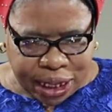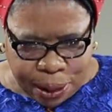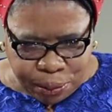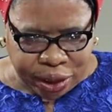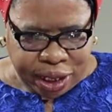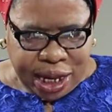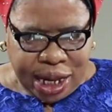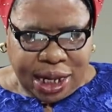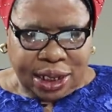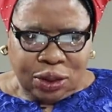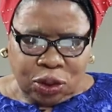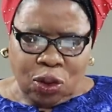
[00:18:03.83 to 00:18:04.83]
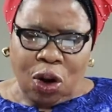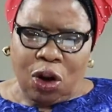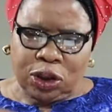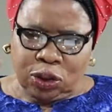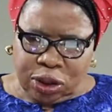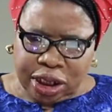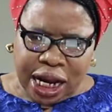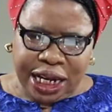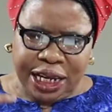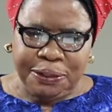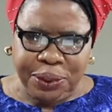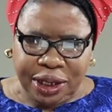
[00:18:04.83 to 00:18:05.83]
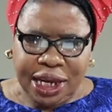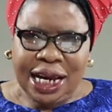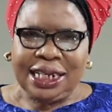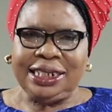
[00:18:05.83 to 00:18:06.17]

Samuel. So also shall it be.